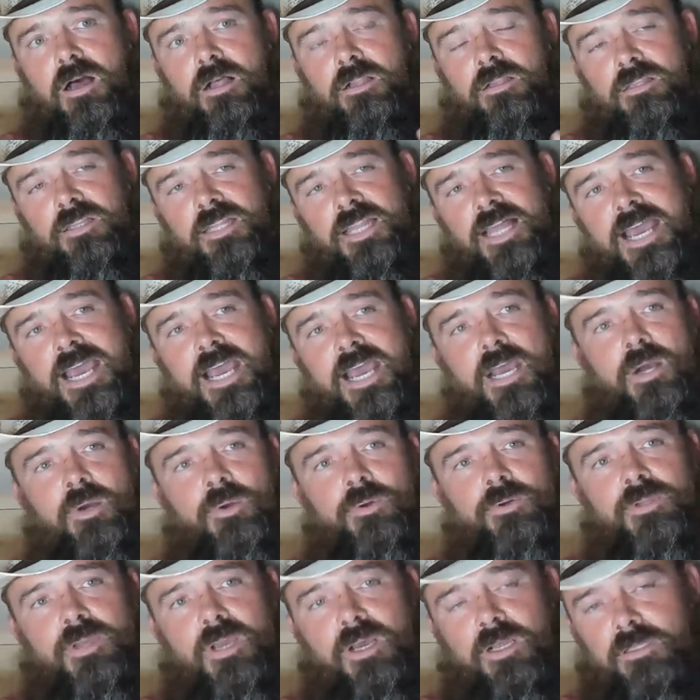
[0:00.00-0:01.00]

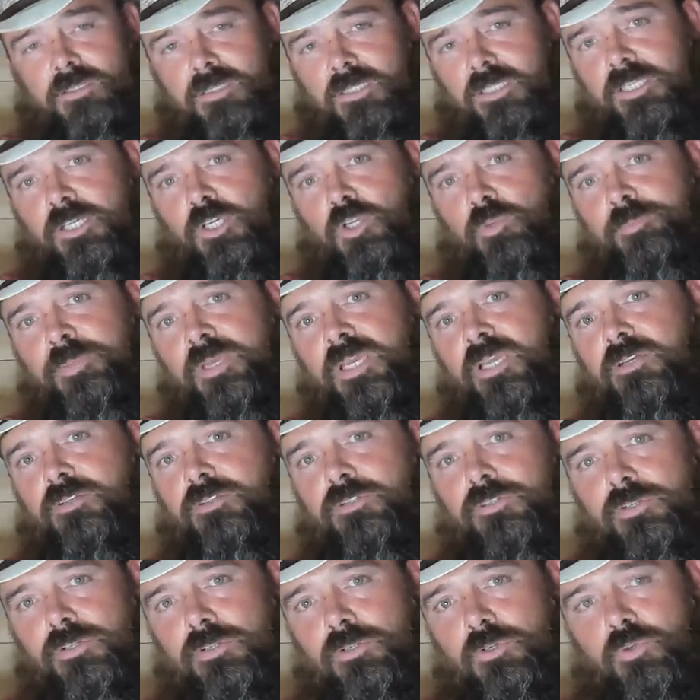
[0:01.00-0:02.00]
allowed a little
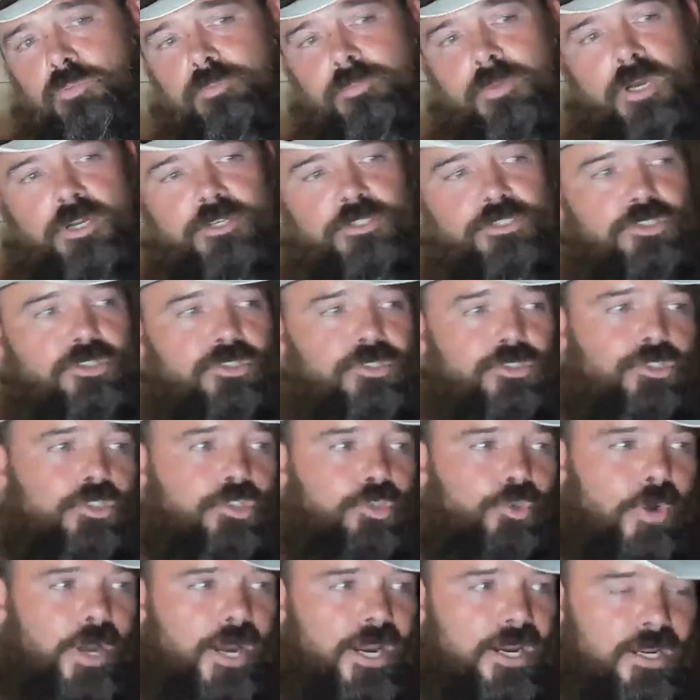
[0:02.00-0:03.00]
bit too much
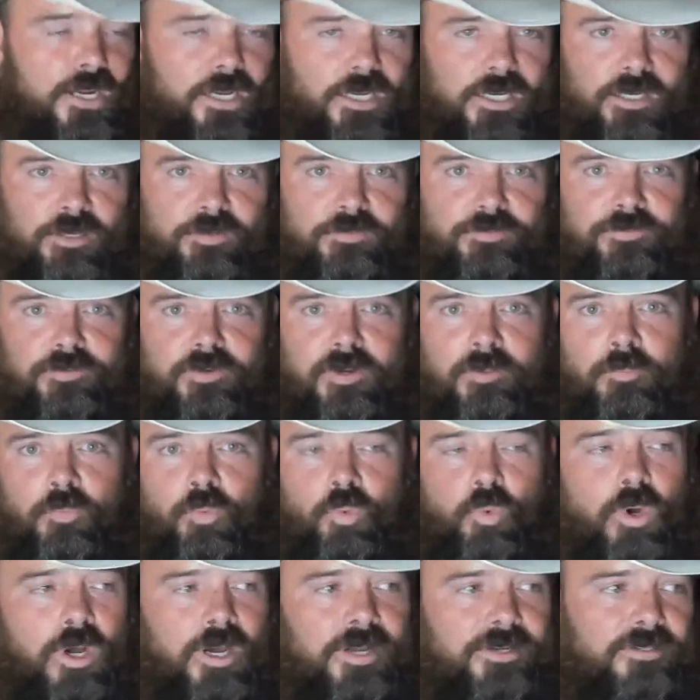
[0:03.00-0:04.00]
straying
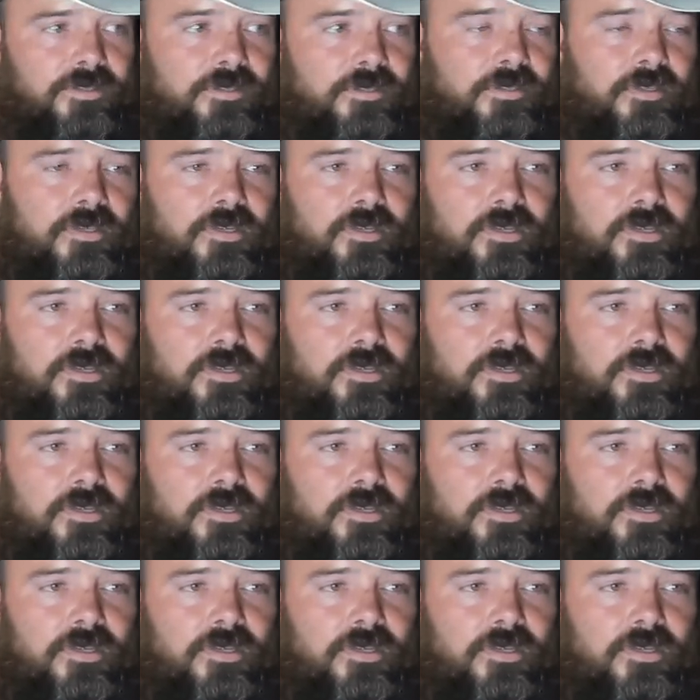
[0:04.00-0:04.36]
from what